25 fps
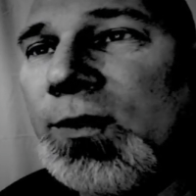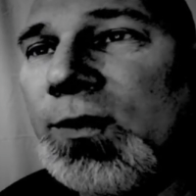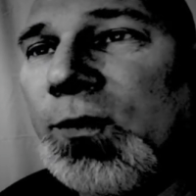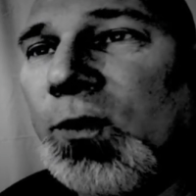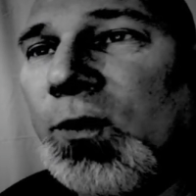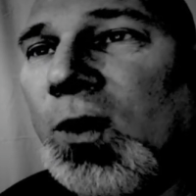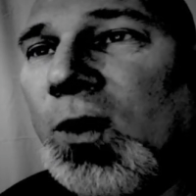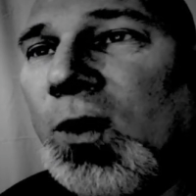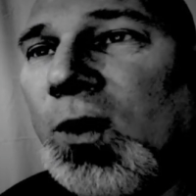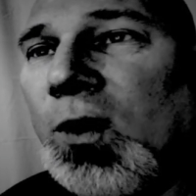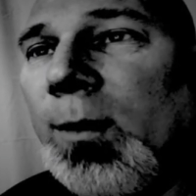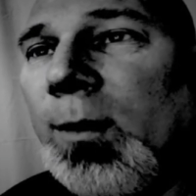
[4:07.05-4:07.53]

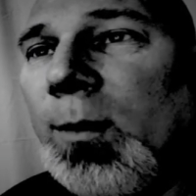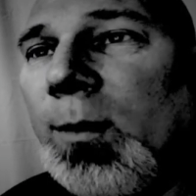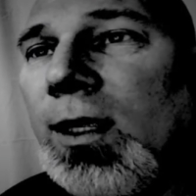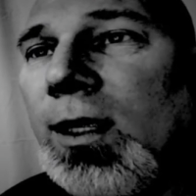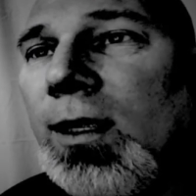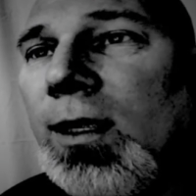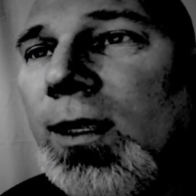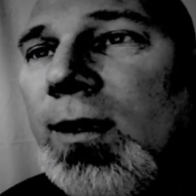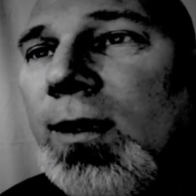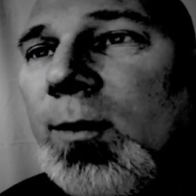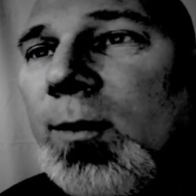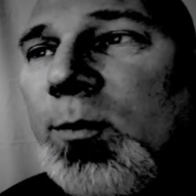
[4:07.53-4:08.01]
from
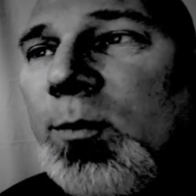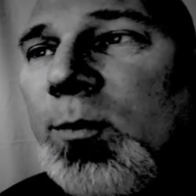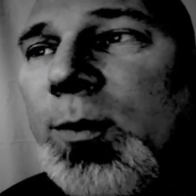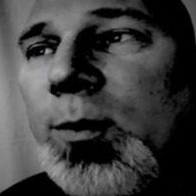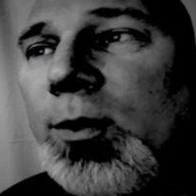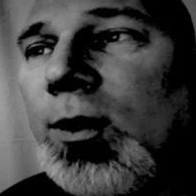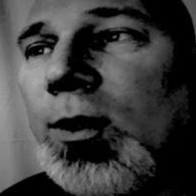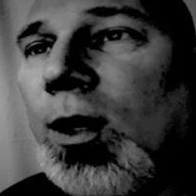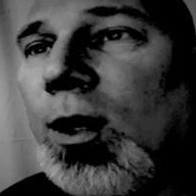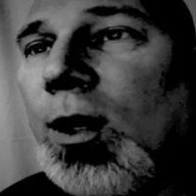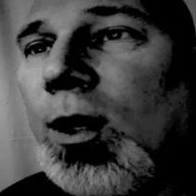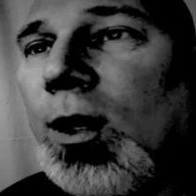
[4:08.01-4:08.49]

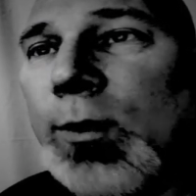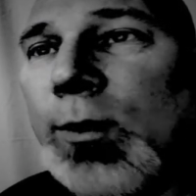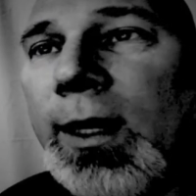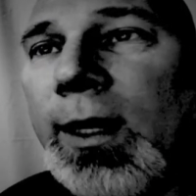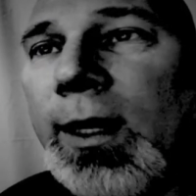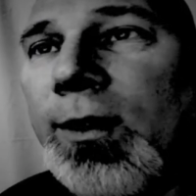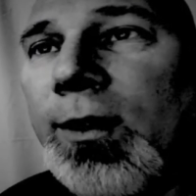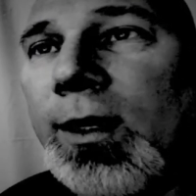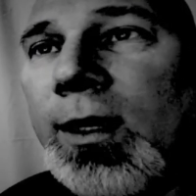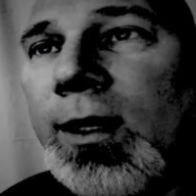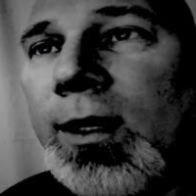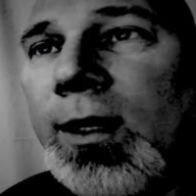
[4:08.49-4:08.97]
people all
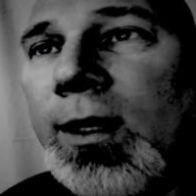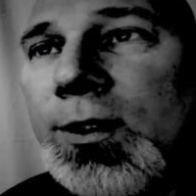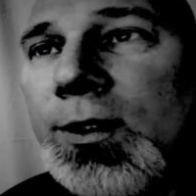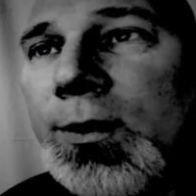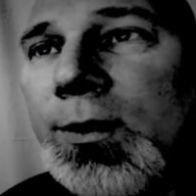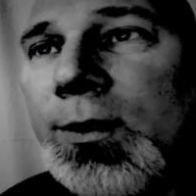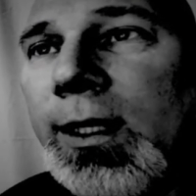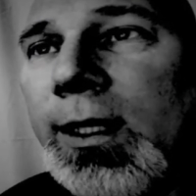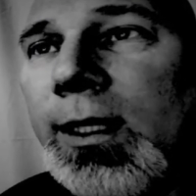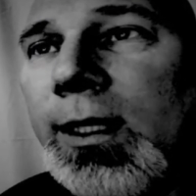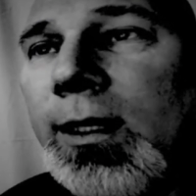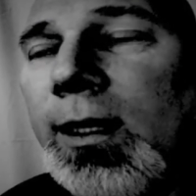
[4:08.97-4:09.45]
around the
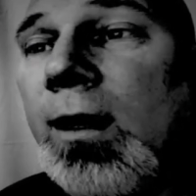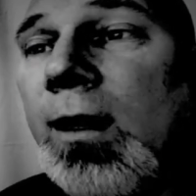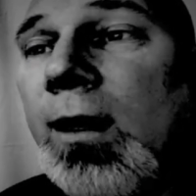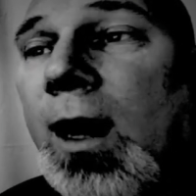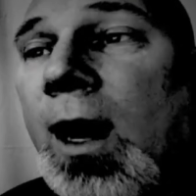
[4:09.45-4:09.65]
country.